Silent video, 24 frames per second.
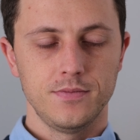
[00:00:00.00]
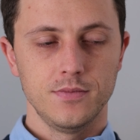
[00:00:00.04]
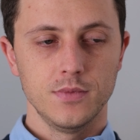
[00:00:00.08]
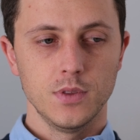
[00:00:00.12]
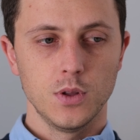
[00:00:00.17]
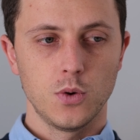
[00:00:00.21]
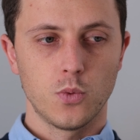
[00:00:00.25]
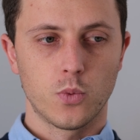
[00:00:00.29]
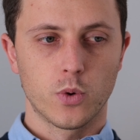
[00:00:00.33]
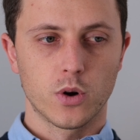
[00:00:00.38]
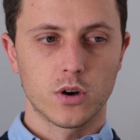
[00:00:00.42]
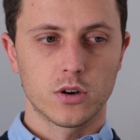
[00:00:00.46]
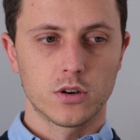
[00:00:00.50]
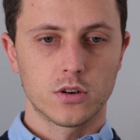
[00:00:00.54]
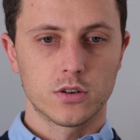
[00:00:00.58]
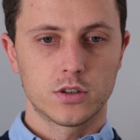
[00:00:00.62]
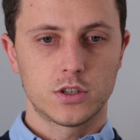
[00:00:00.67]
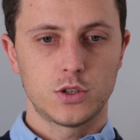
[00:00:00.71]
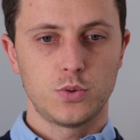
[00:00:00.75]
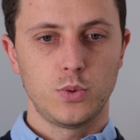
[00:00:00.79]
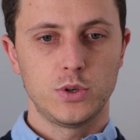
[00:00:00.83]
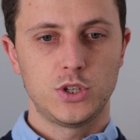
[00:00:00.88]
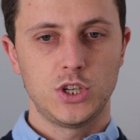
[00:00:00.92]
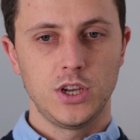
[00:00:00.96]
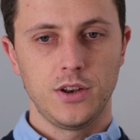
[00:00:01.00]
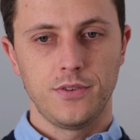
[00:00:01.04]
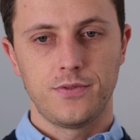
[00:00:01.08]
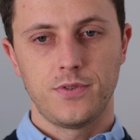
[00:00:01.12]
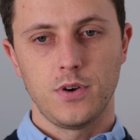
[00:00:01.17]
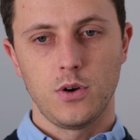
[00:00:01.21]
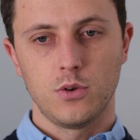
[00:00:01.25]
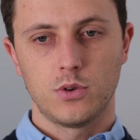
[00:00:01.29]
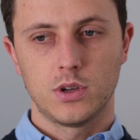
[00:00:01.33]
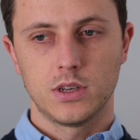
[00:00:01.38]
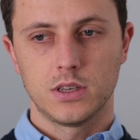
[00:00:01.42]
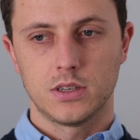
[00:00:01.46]
we're switching
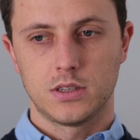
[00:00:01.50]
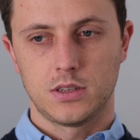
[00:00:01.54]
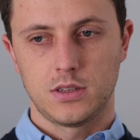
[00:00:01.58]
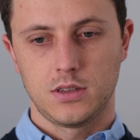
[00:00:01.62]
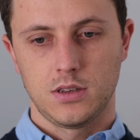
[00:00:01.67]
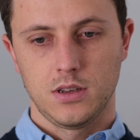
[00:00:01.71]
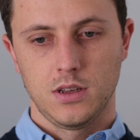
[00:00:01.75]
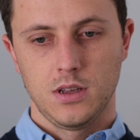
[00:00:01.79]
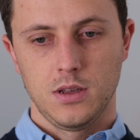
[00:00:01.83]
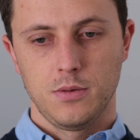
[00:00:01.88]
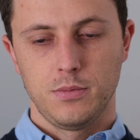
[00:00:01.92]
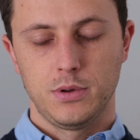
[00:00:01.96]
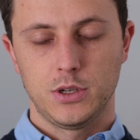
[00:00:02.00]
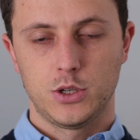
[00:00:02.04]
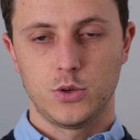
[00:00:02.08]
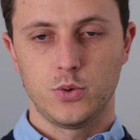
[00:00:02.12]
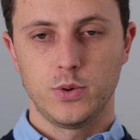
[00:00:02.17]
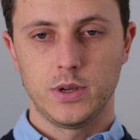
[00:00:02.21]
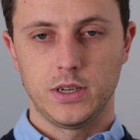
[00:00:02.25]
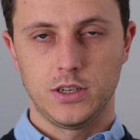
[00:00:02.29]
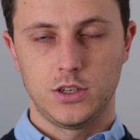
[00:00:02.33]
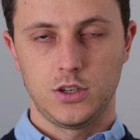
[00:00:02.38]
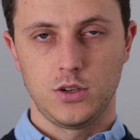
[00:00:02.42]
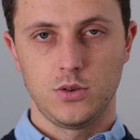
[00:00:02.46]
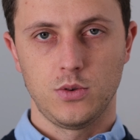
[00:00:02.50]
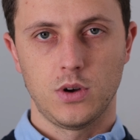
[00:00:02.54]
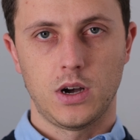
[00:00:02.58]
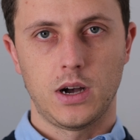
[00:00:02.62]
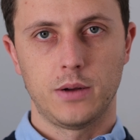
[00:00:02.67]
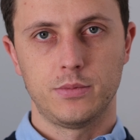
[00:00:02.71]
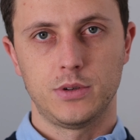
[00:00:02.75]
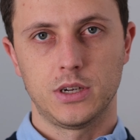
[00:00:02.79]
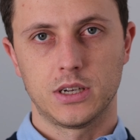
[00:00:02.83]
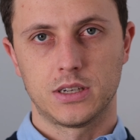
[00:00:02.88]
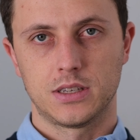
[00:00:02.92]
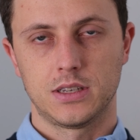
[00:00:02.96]
focus between 2
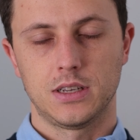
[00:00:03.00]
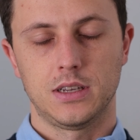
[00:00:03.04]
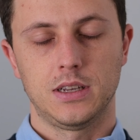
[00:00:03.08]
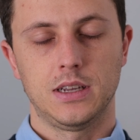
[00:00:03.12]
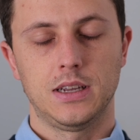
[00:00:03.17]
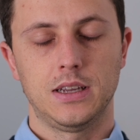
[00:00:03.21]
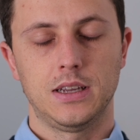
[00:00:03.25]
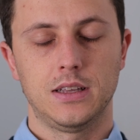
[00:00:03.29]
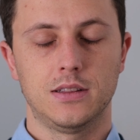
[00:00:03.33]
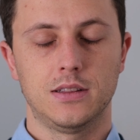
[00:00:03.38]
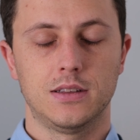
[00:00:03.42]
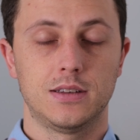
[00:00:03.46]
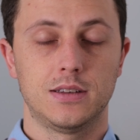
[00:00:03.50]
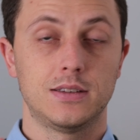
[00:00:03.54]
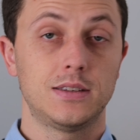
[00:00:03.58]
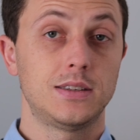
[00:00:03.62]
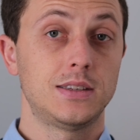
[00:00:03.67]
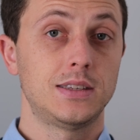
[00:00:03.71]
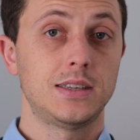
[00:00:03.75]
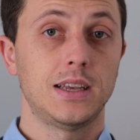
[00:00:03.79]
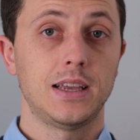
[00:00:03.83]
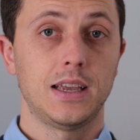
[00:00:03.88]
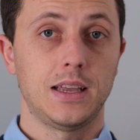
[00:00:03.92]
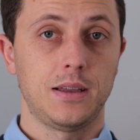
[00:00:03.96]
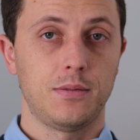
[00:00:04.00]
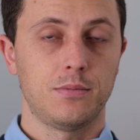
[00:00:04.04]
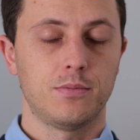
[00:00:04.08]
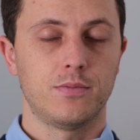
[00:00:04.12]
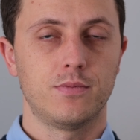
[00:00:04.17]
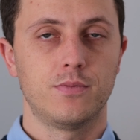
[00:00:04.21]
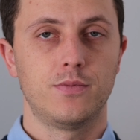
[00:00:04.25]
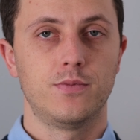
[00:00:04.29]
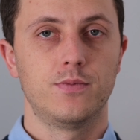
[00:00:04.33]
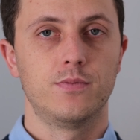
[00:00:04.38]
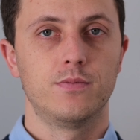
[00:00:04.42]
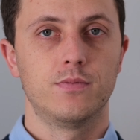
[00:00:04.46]
objects in the same
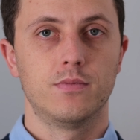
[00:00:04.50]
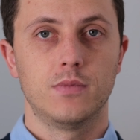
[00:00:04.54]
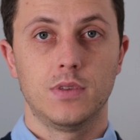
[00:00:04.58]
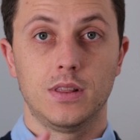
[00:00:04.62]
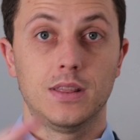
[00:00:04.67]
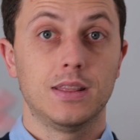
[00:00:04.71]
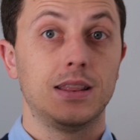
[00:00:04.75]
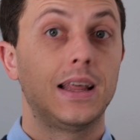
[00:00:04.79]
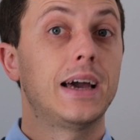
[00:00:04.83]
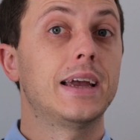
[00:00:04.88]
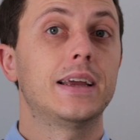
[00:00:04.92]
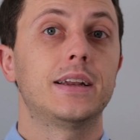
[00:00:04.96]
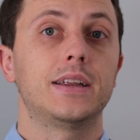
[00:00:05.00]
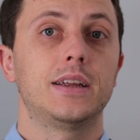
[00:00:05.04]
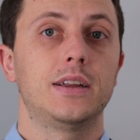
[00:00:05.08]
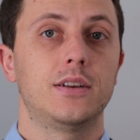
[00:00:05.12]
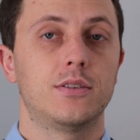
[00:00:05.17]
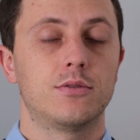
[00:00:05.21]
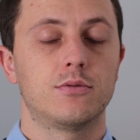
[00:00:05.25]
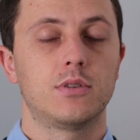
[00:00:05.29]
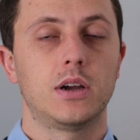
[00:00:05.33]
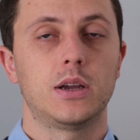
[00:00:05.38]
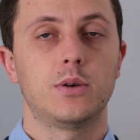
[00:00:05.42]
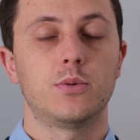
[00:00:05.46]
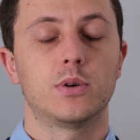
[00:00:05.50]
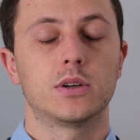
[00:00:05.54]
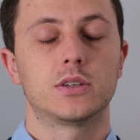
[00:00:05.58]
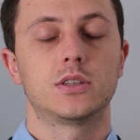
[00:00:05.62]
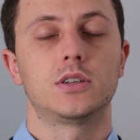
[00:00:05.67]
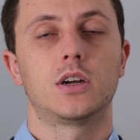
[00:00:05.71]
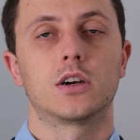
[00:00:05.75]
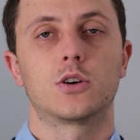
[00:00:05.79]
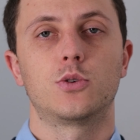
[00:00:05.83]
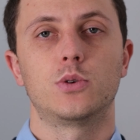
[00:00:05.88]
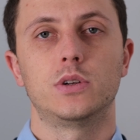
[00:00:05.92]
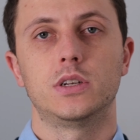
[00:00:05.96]
lighting, right? Where it's
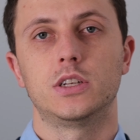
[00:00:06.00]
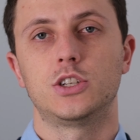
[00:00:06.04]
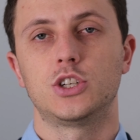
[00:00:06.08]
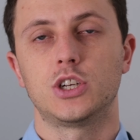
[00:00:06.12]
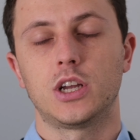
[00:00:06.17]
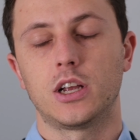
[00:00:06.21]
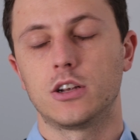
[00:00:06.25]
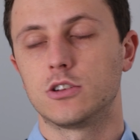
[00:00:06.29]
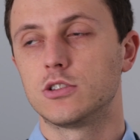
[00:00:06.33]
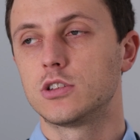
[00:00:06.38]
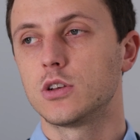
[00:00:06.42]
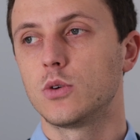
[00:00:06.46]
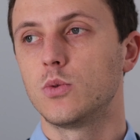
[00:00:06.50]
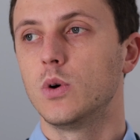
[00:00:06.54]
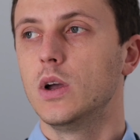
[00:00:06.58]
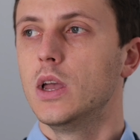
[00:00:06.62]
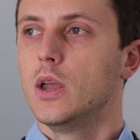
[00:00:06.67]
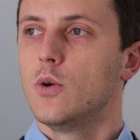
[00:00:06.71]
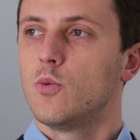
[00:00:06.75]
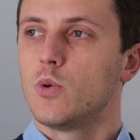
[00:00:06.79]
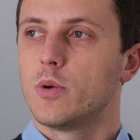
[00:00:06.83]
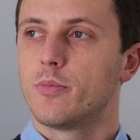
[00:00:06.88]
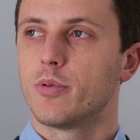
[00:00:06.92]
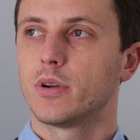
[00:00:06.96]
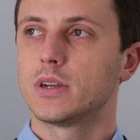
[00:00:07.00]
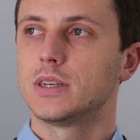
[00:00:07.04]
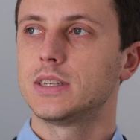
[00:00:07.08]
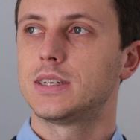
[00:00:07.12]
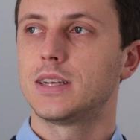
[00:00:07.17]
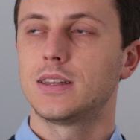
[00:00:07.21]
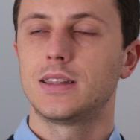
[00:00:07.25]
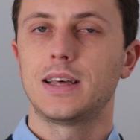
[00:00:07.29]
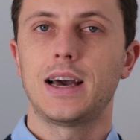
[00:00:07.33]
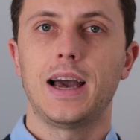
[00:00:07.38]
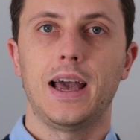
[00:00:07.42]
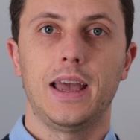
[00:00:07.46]
not going to change. So we bring it
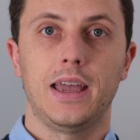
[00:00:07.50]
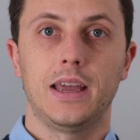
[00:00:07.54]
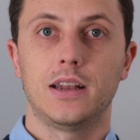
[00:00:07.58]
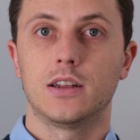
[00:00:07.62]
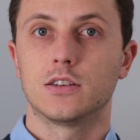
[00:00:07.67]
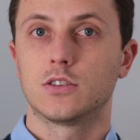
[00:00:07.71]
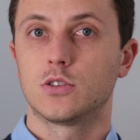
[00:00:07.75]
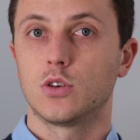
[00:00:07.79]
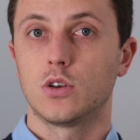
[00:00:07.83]
to that, and it's a